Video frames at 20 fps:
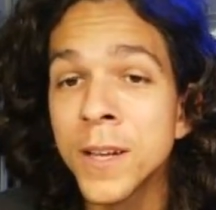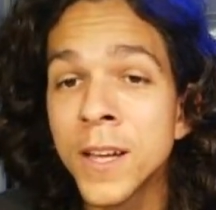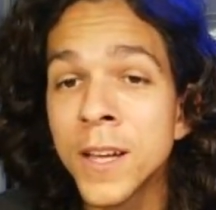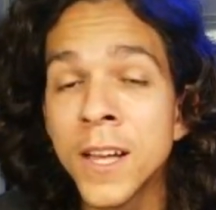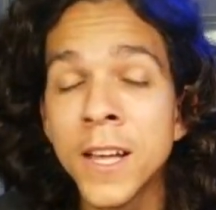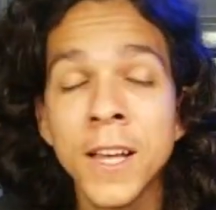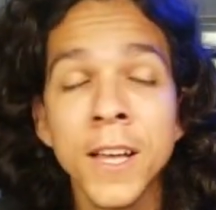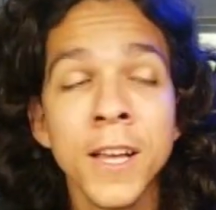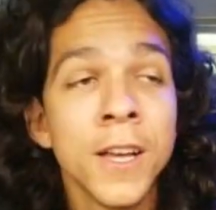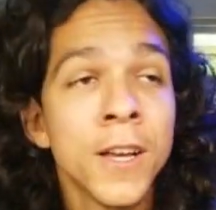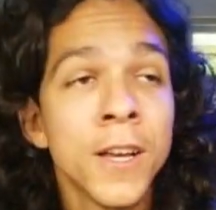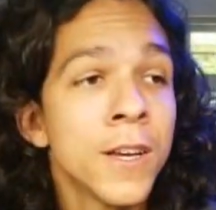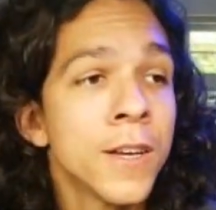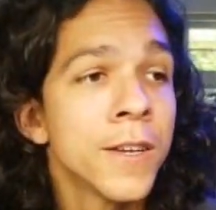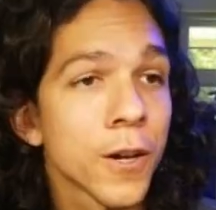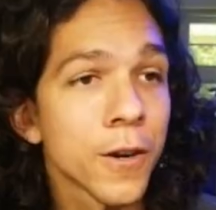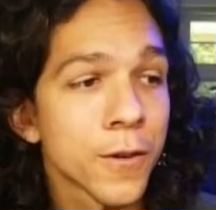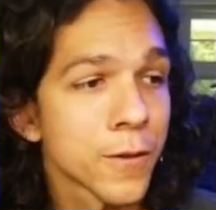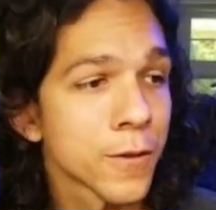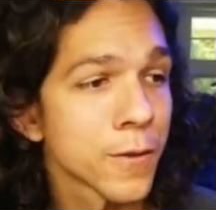
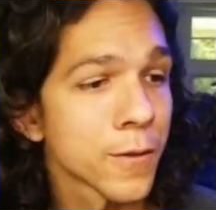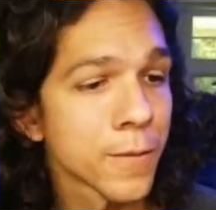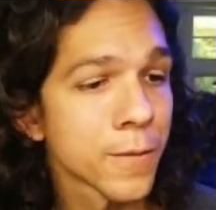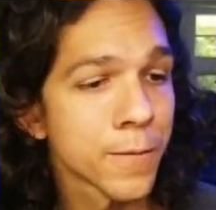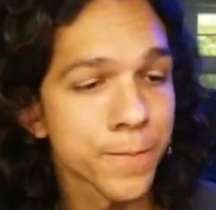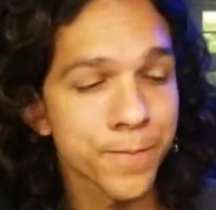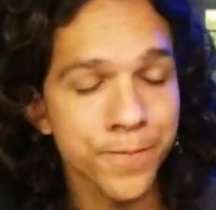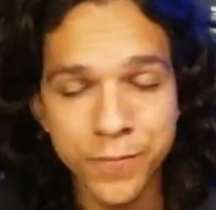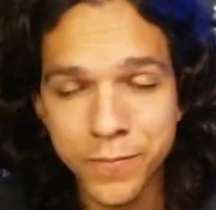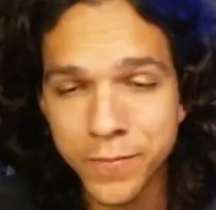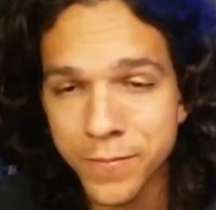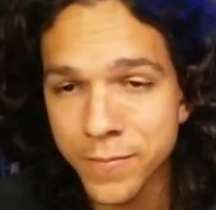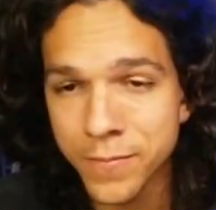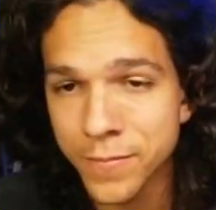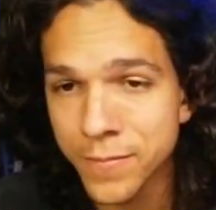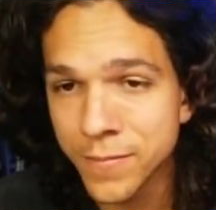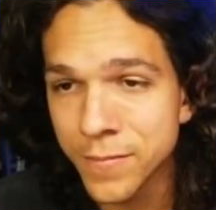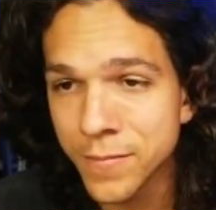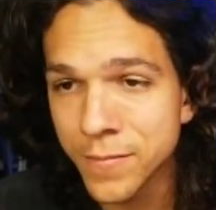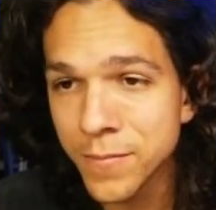So
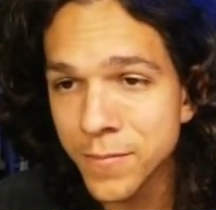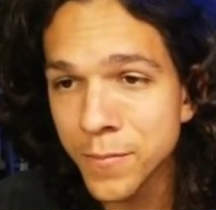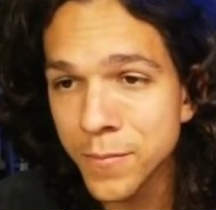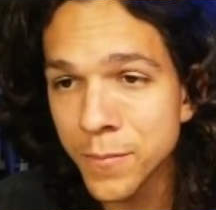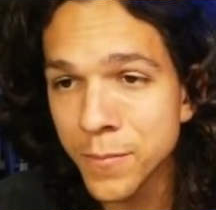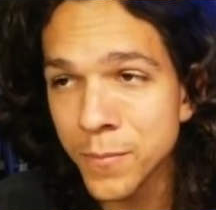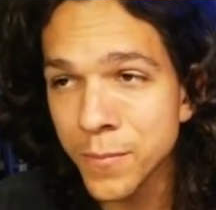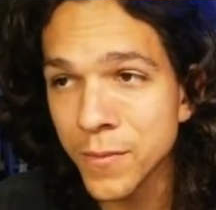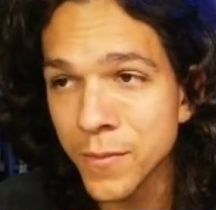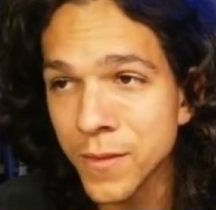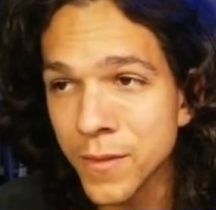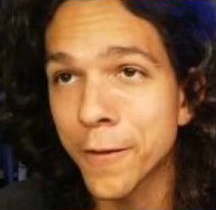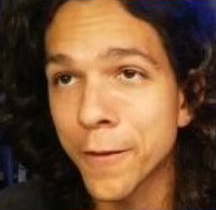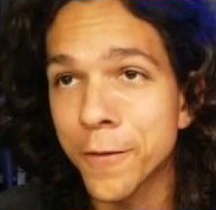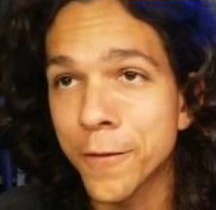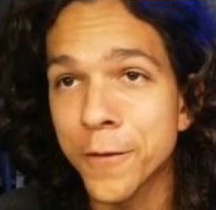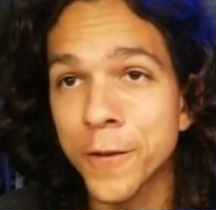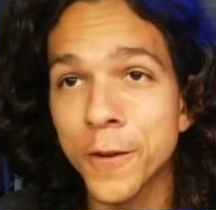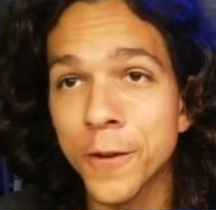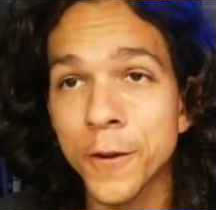if you want to buy
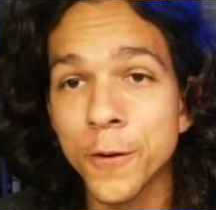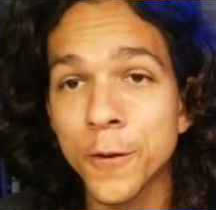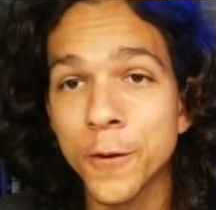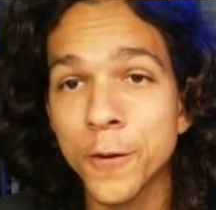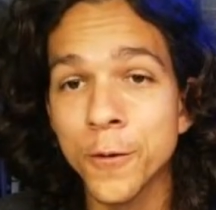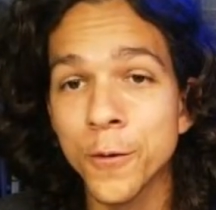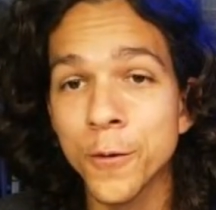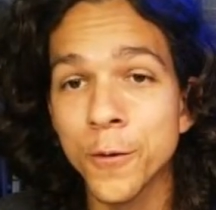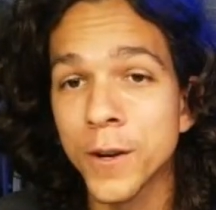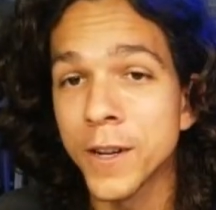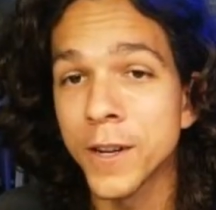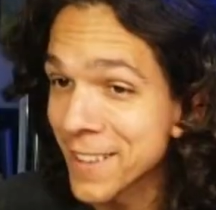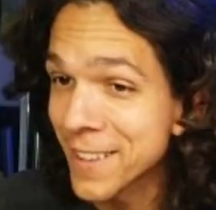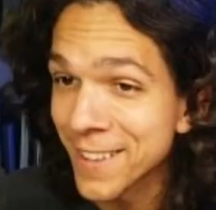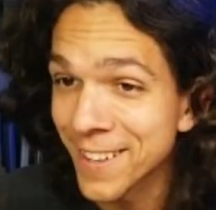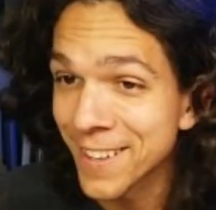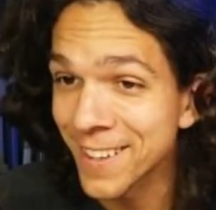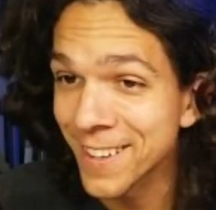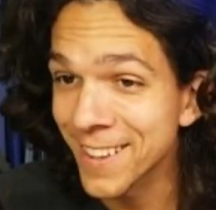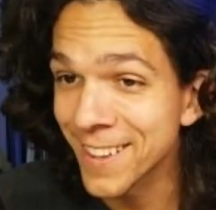the lens and send it here,
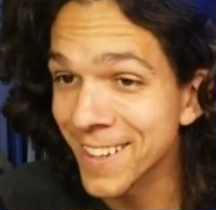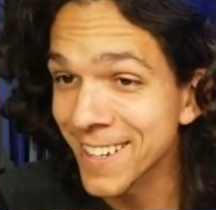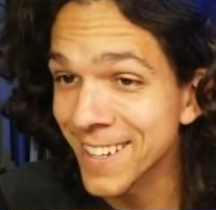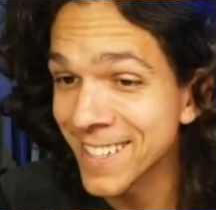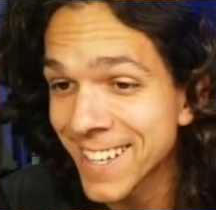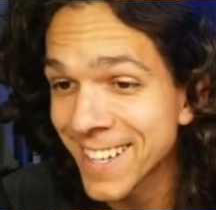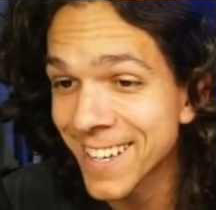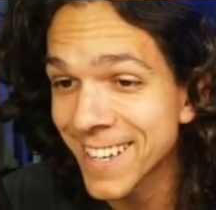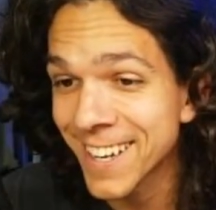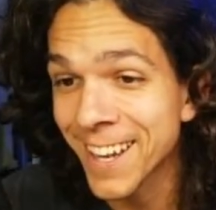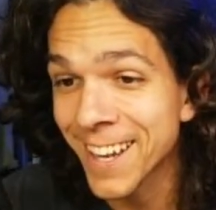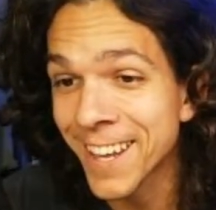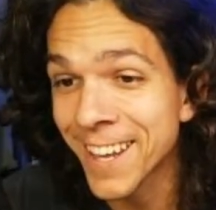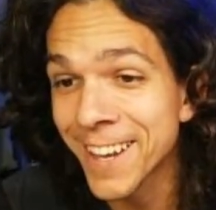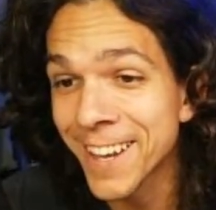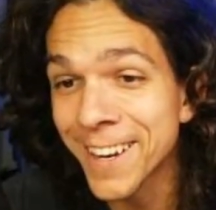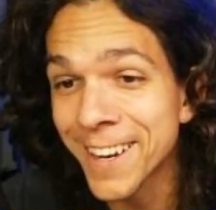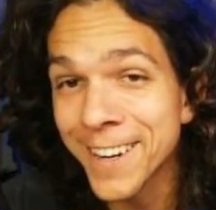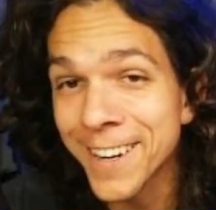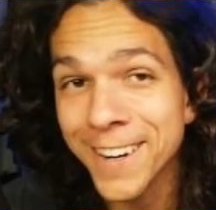I'll mod it live and
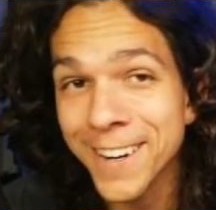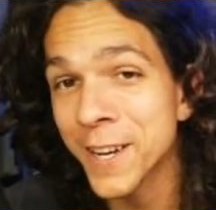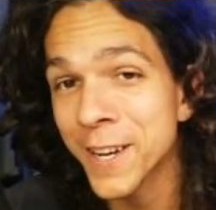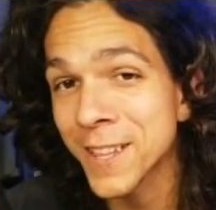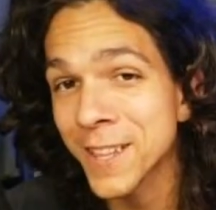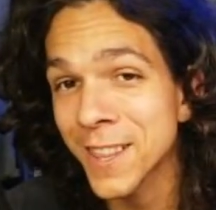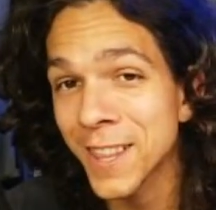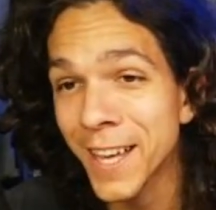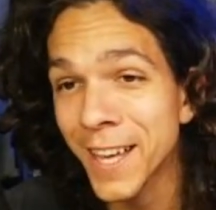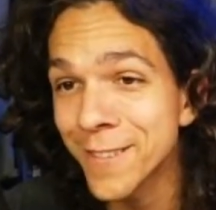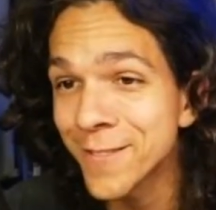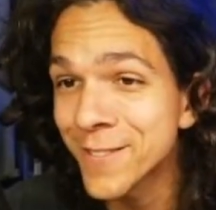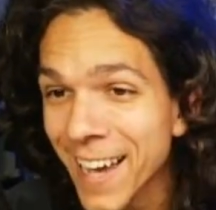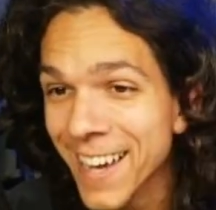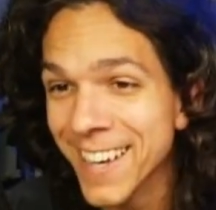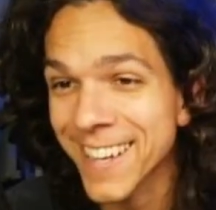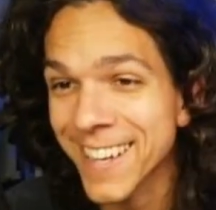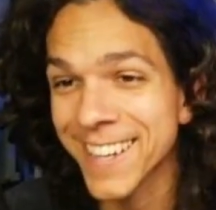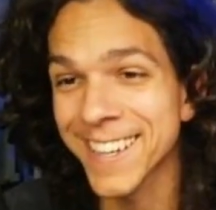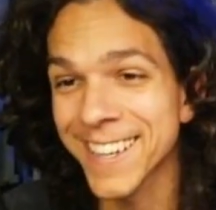send it back. How about
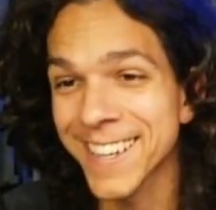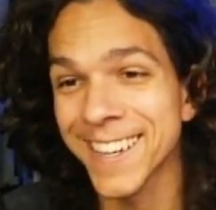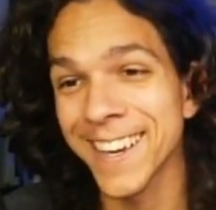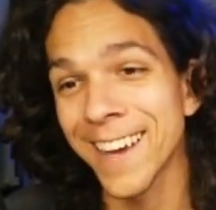that?